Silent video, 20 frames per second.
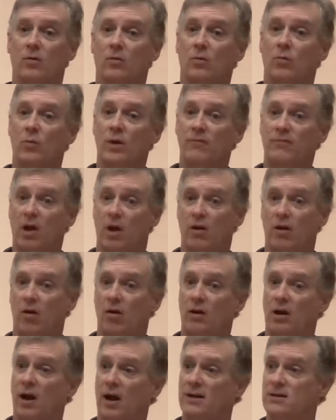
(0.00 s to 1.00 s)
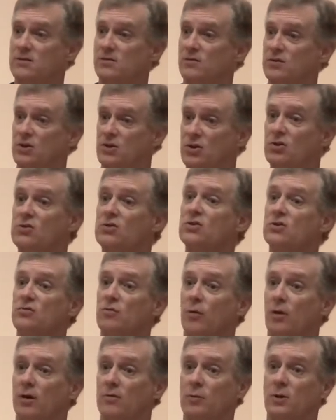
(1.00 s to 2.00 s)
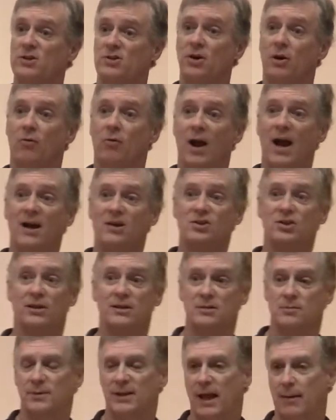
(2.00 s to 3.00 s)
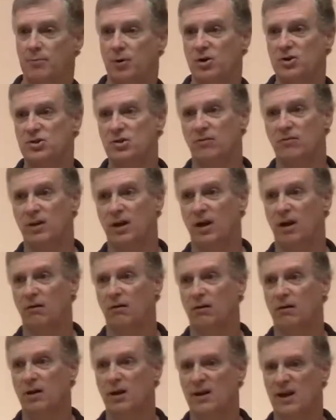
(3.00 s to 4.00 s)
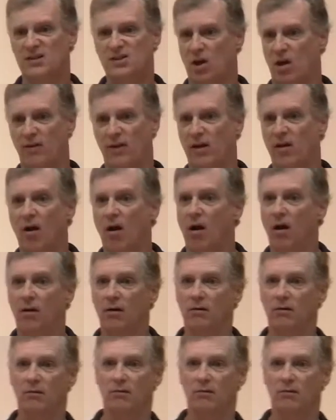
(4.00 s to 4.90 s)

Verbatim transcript: We've got all kinds of excuses for it. We start rationalizing, but that person over there, that's all they are.